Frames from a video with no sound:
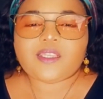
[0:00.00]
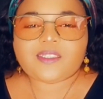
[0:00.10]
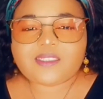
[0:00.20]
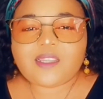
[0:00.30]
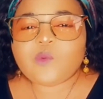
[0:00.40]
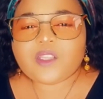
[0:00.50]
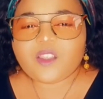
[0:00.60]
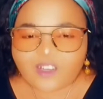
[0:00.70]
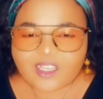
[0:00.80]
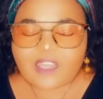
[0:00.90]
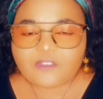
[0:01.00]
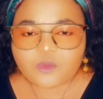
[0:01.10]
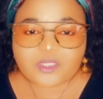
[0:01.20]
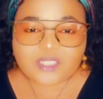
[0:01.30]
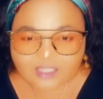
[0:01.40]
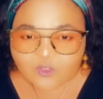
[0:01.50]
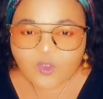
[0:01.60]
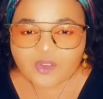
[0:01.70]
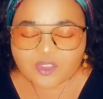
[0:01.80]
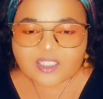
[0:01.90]
He said with long life, he will
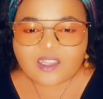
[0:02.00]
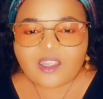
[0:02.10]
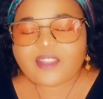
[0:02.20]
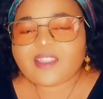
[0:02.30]
satisfy us.